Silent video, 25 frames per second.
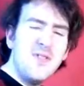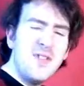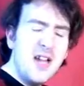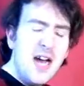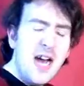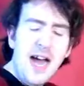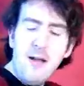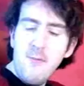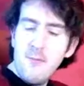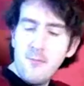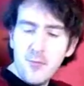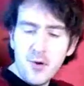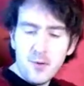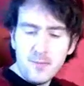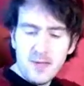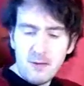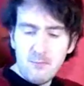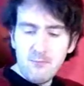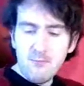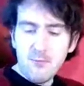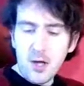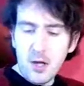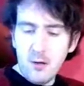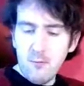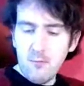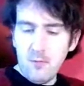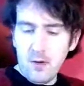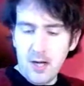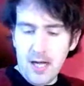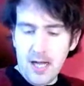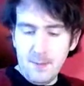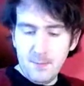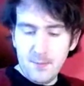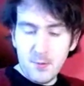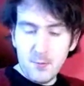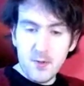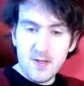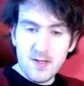No, probably won't
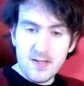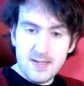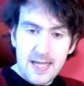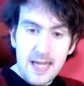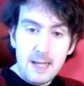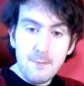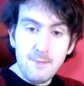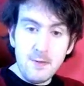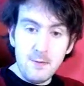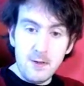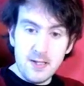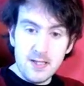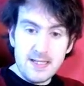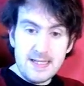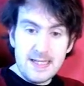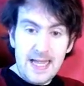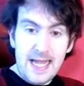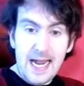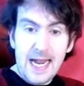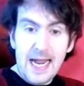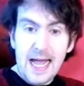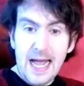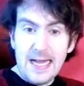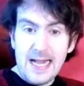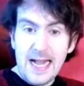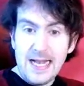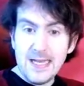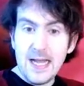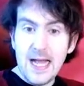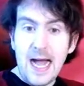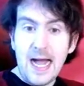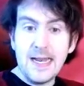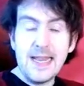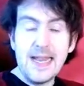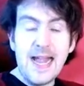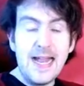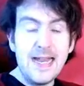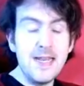work. But we'll see. We will see at
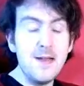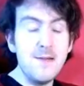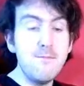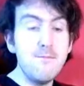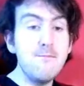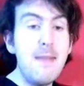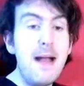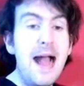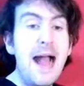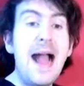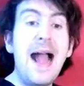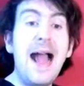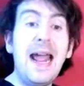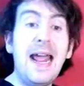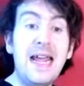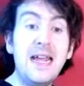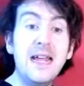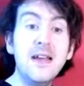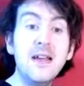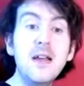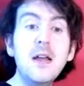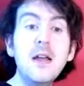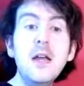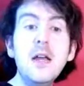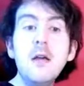the end of May.